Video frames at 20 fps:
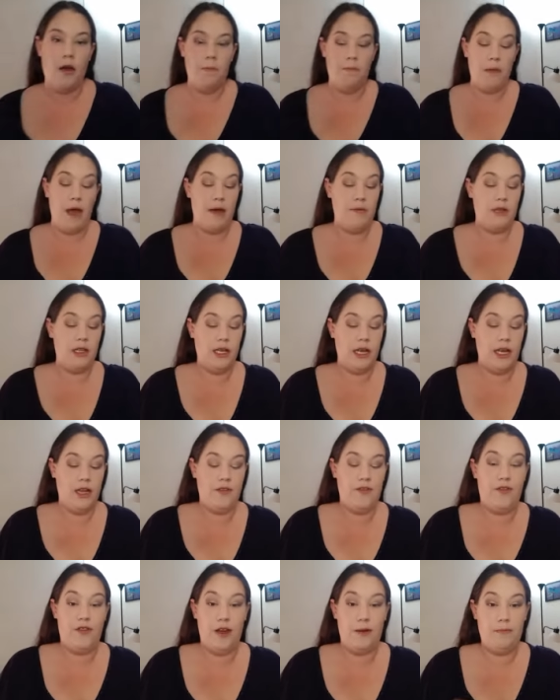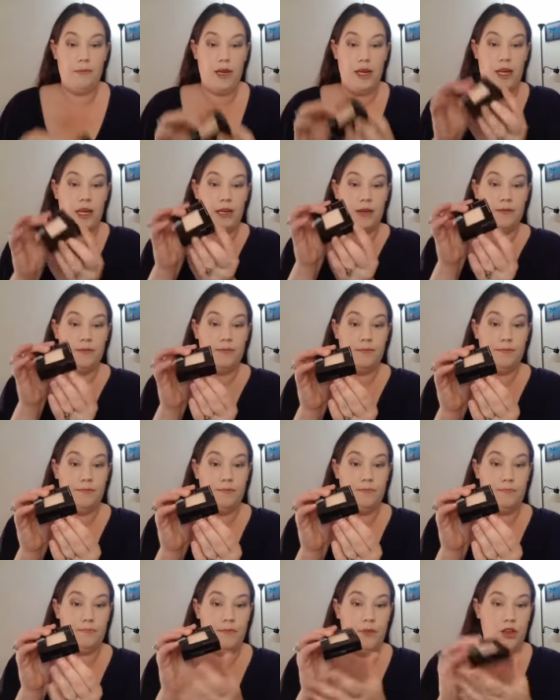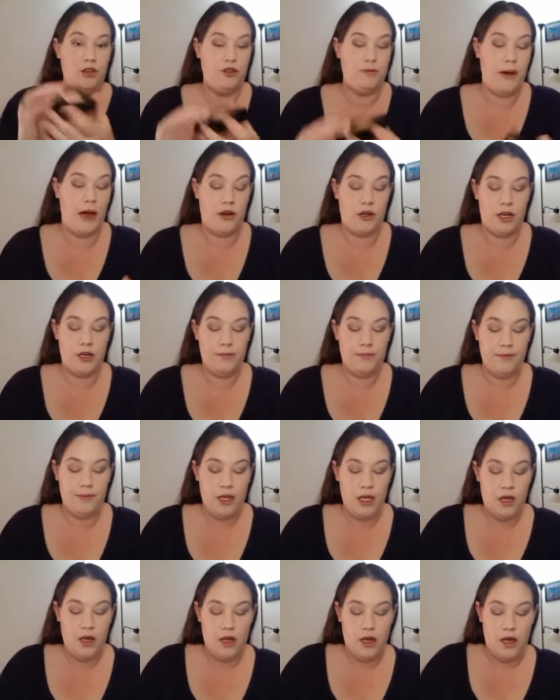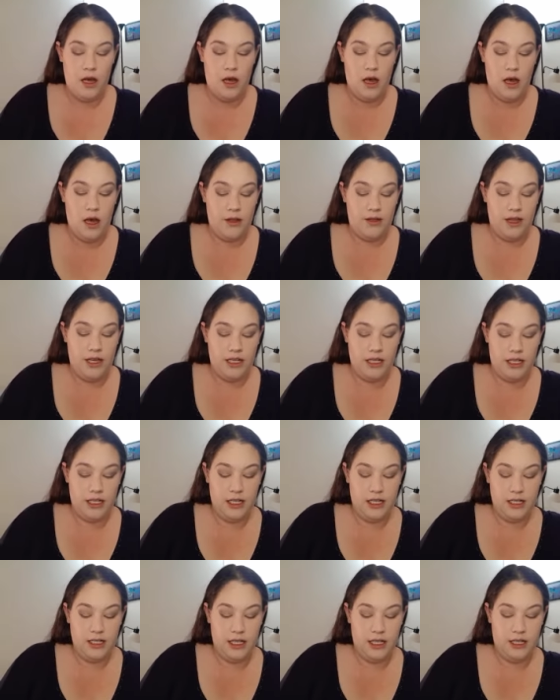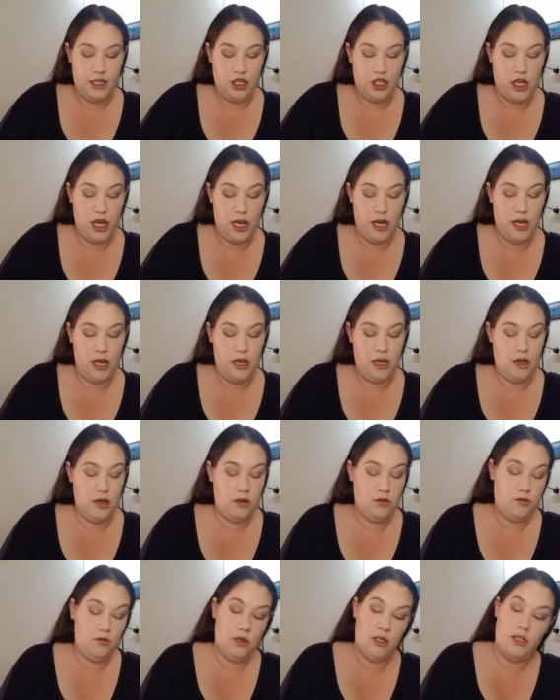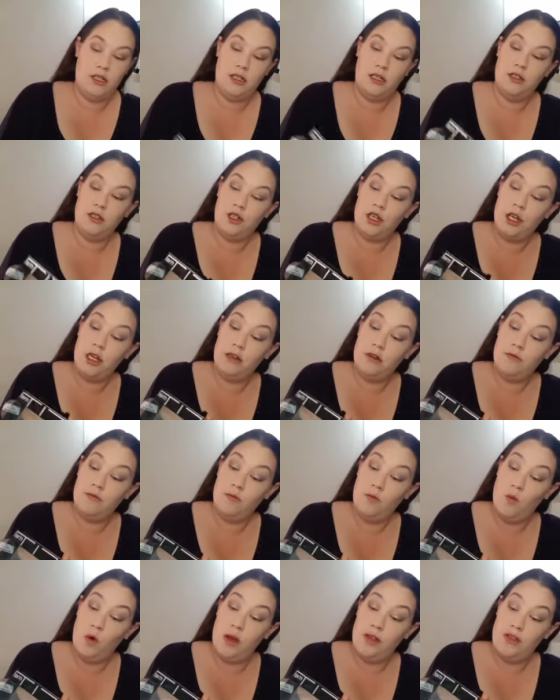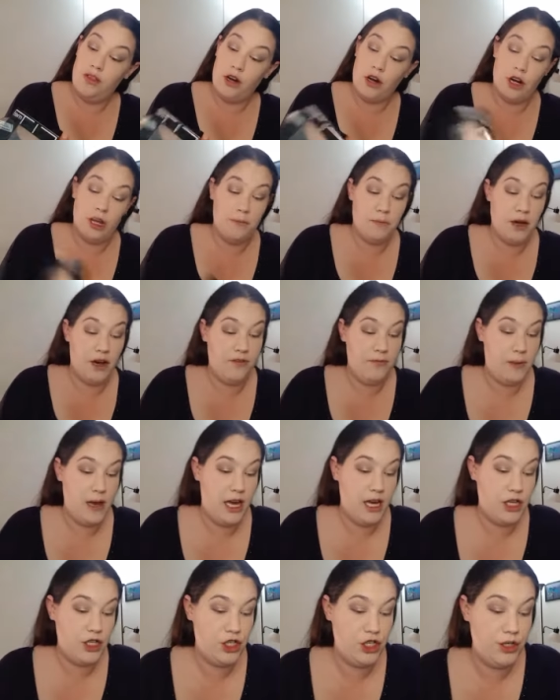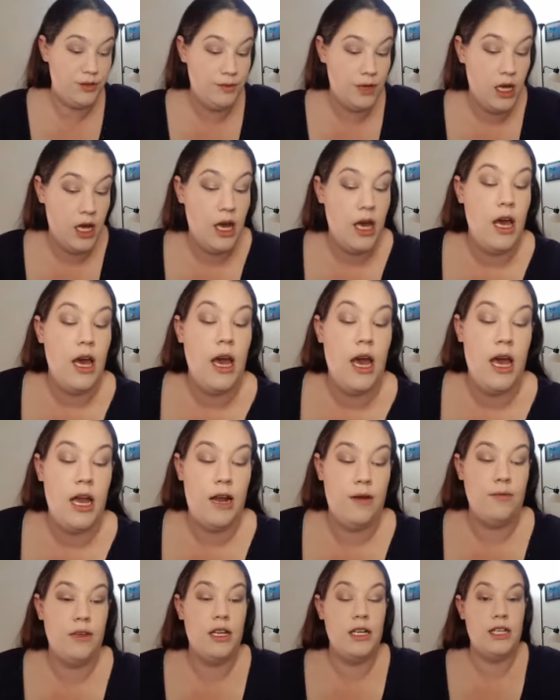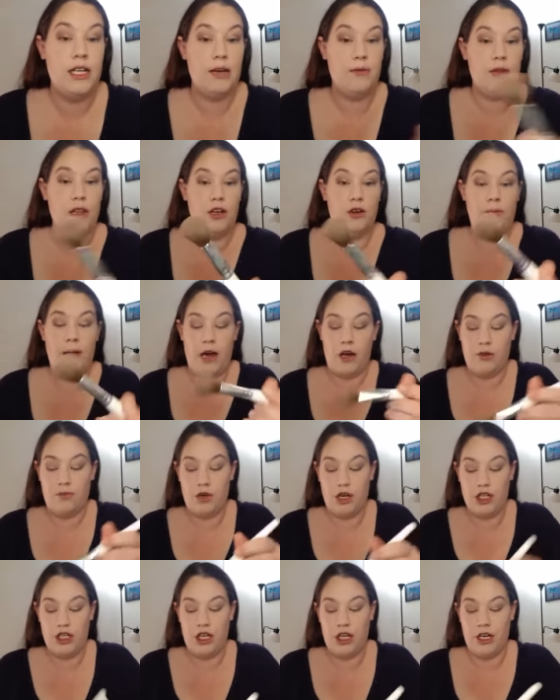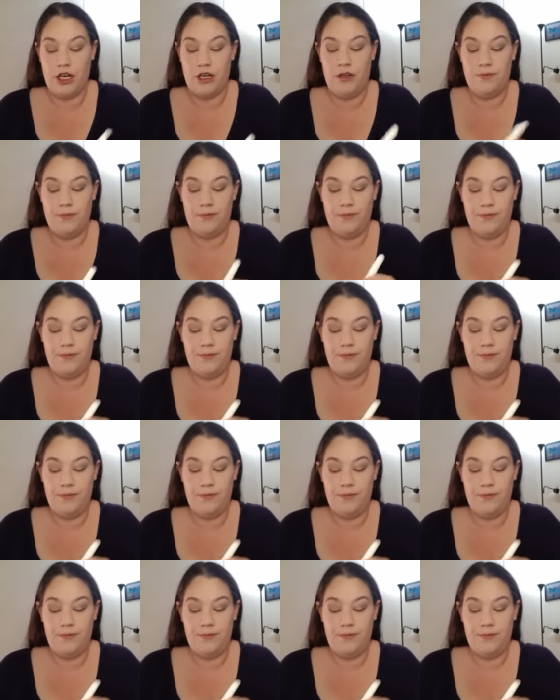Maybelline Fit Me Loose Powder. This is in the shade, what is that in shade? 130 Buff Beige. And I'm going to take my little powder brush here.